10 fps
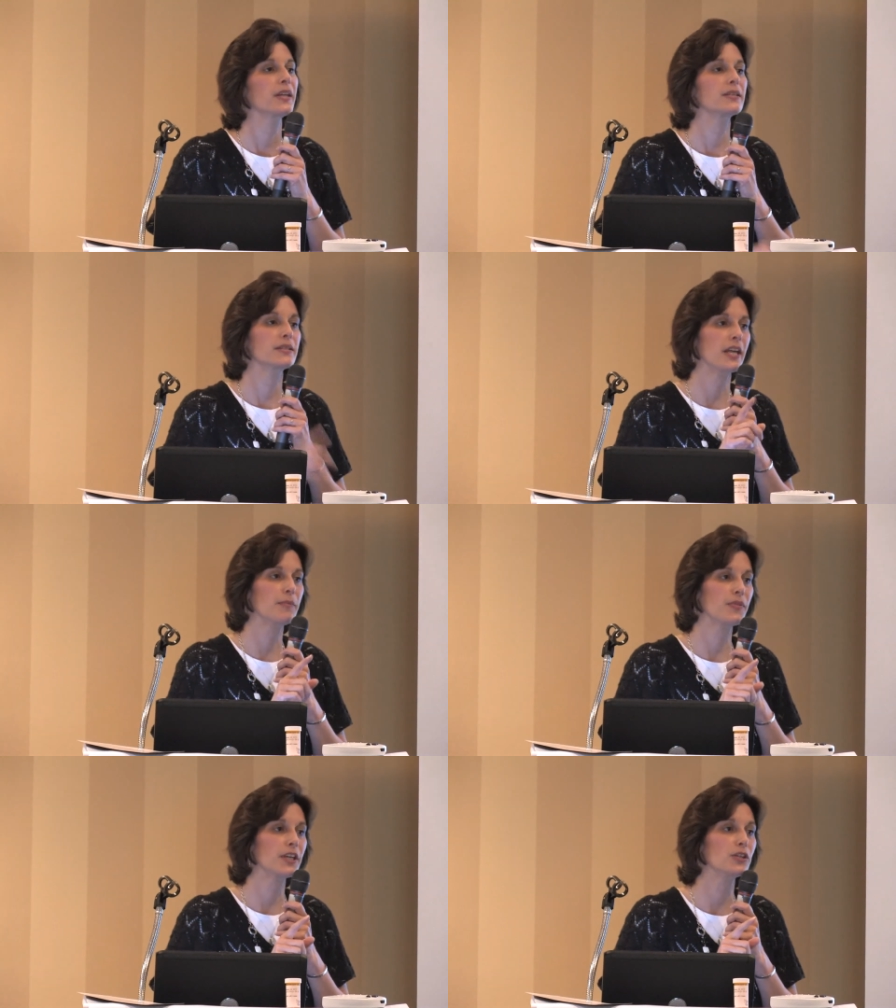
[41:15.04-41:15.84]

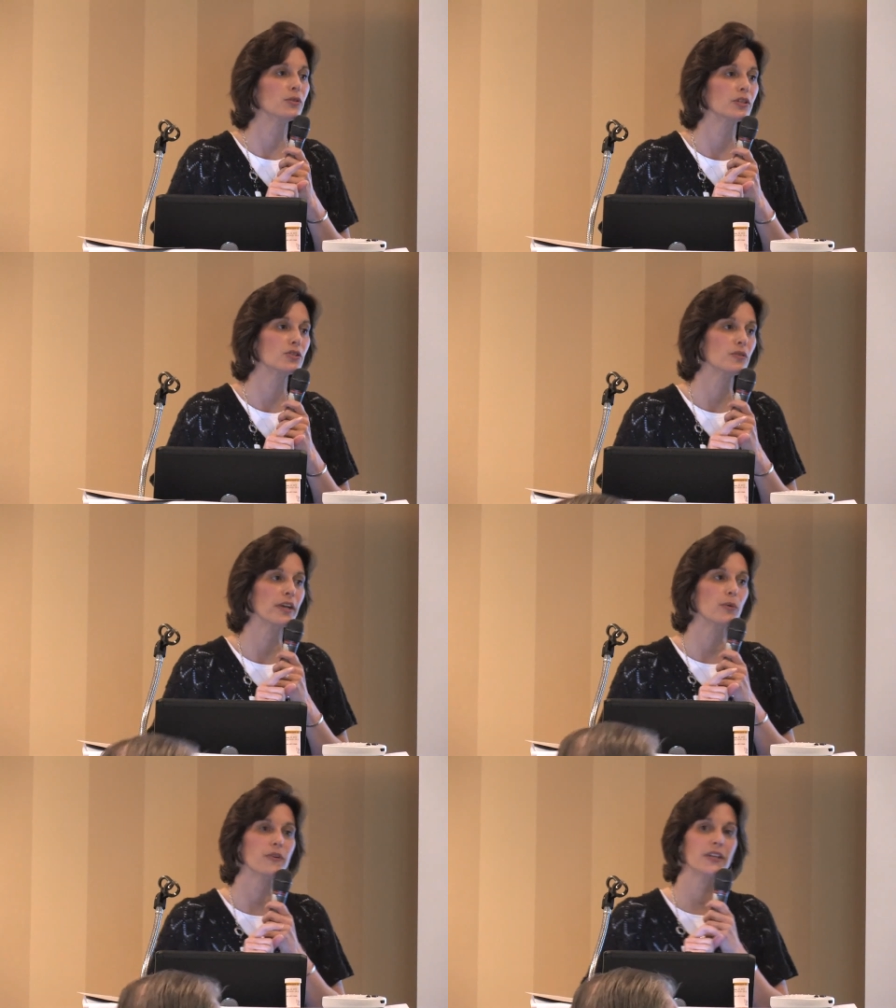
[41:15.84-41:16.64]
Same thing, you can do
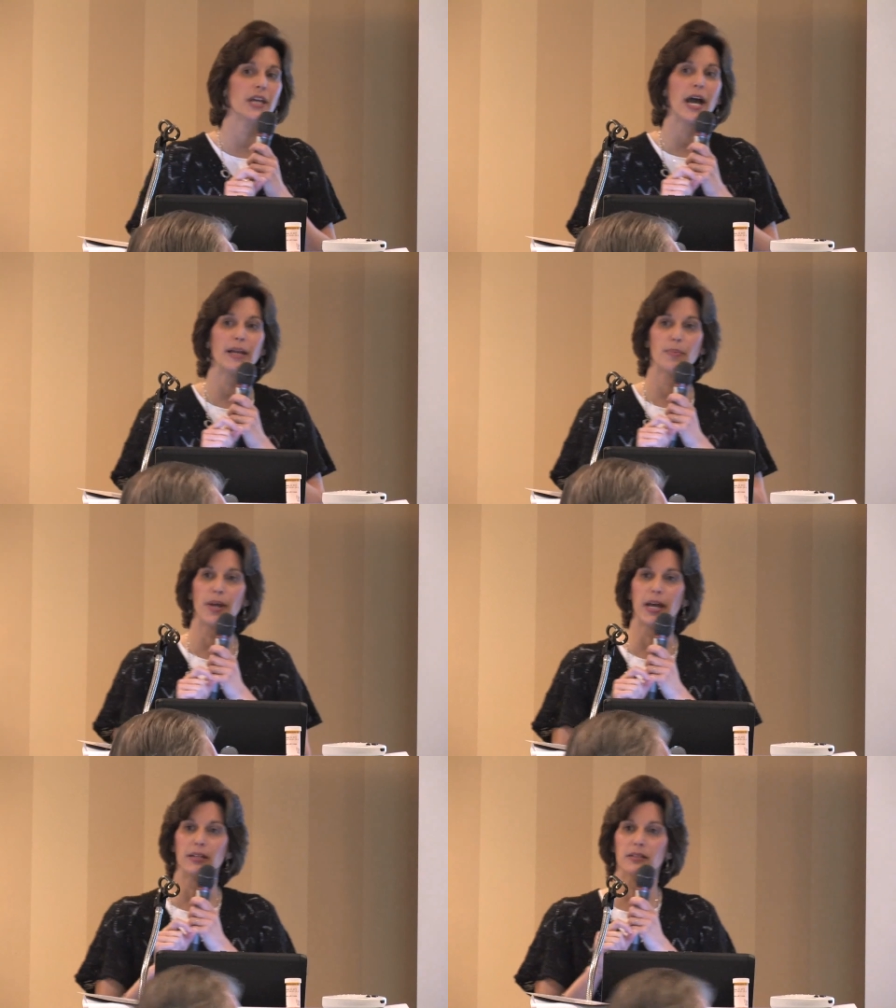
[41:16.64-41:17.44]
that with the
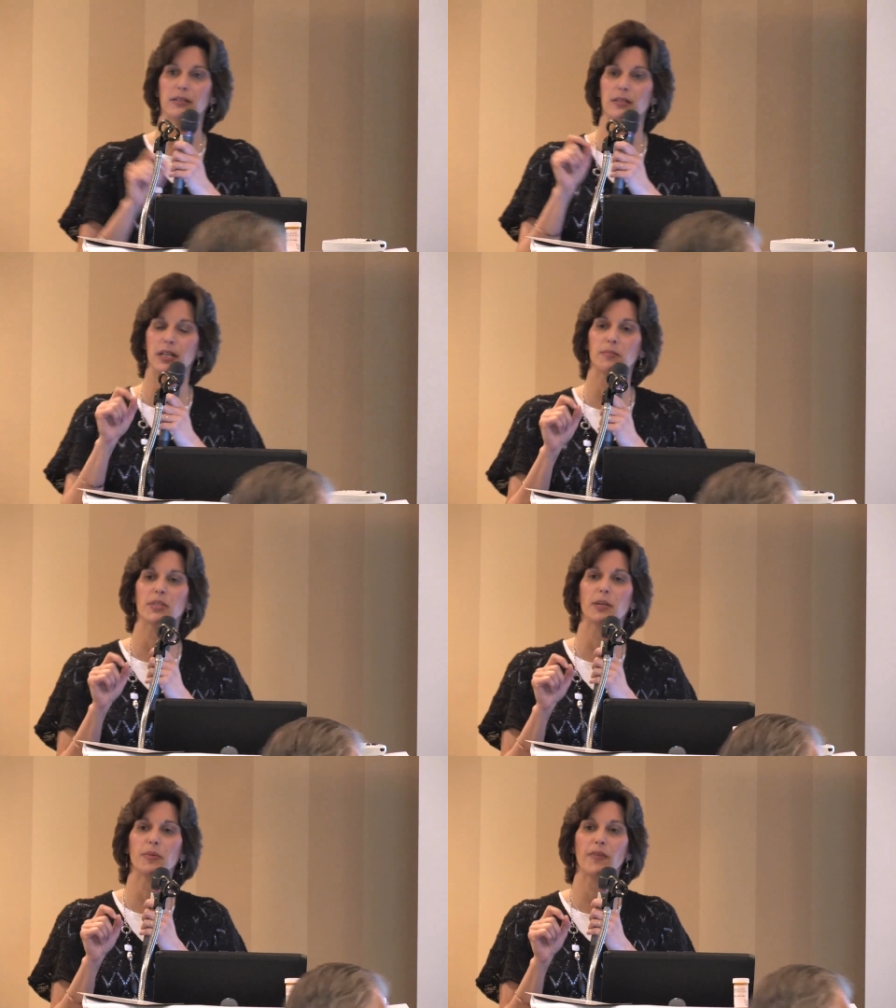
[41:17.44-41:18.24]
iPad. Same
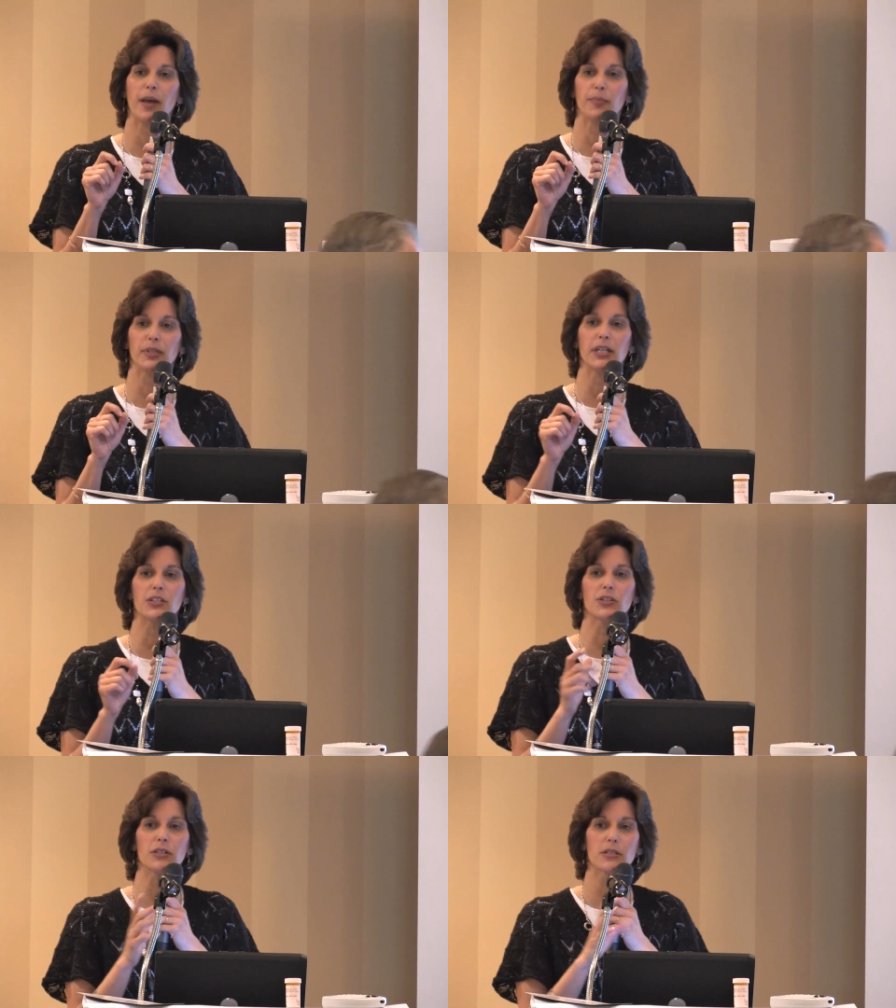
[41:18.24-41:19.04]
type of
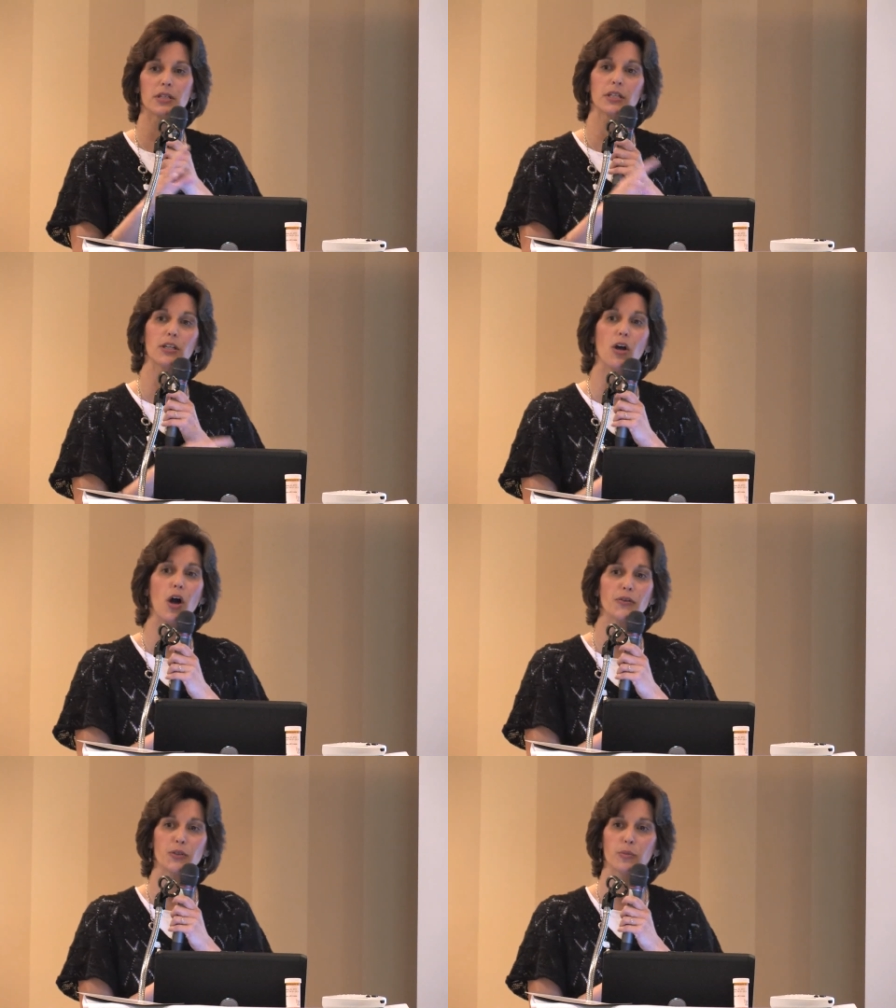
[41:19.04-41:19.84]
applications can
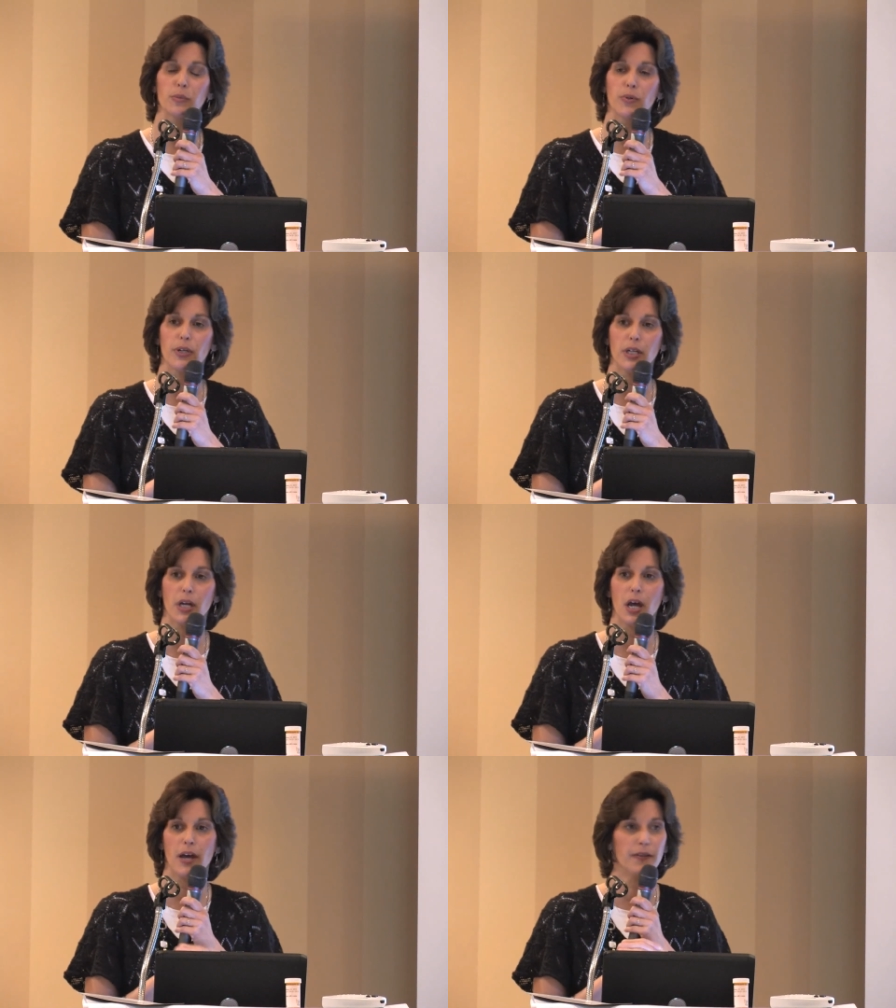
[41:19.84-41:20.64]
also be put
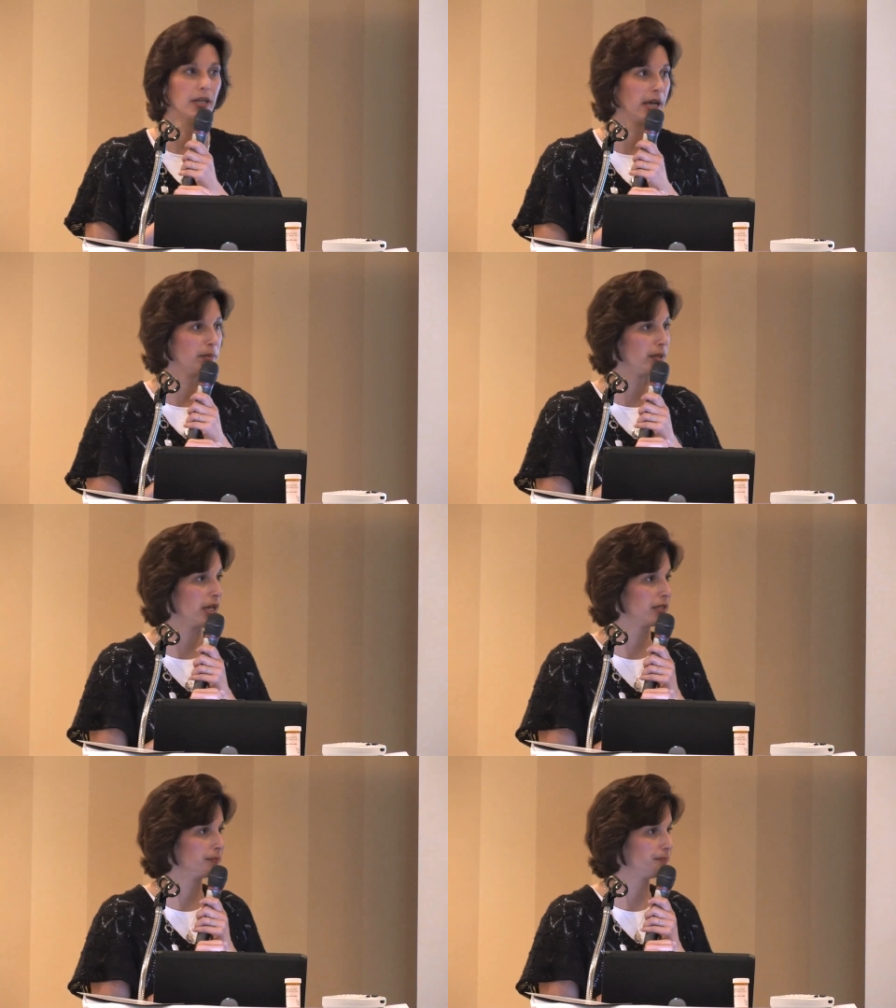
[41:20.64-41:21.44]
on the
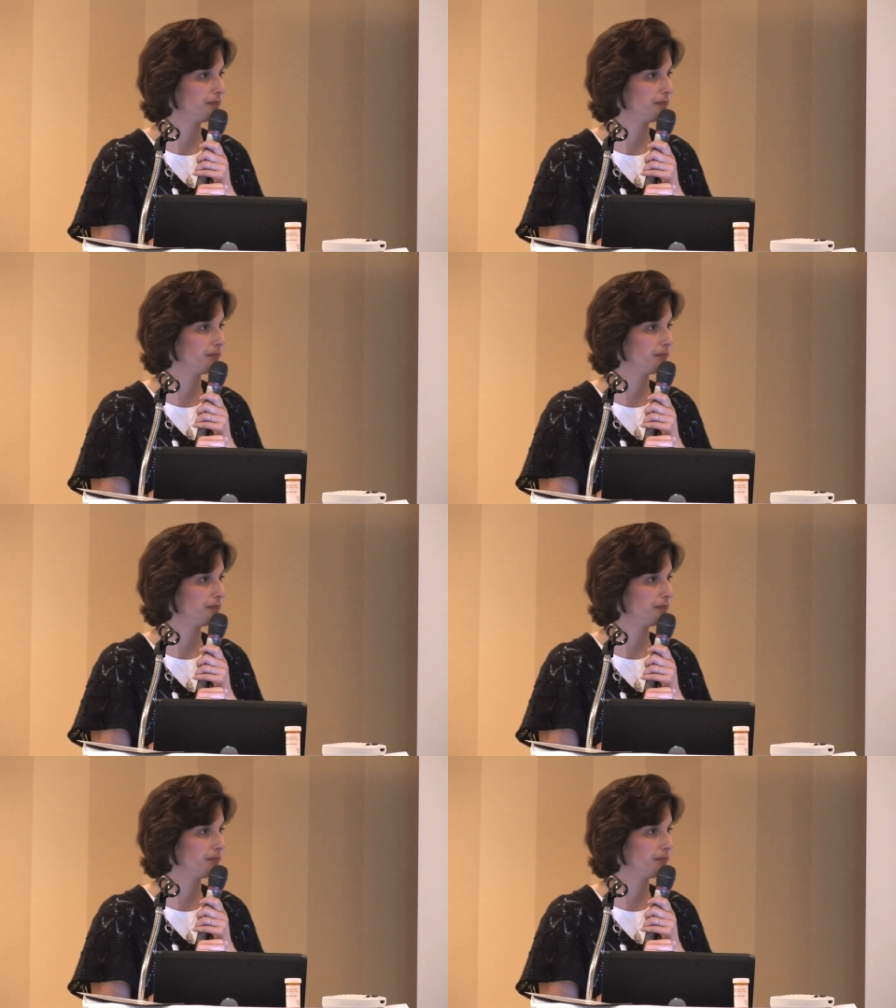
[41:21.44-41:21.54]
iPad.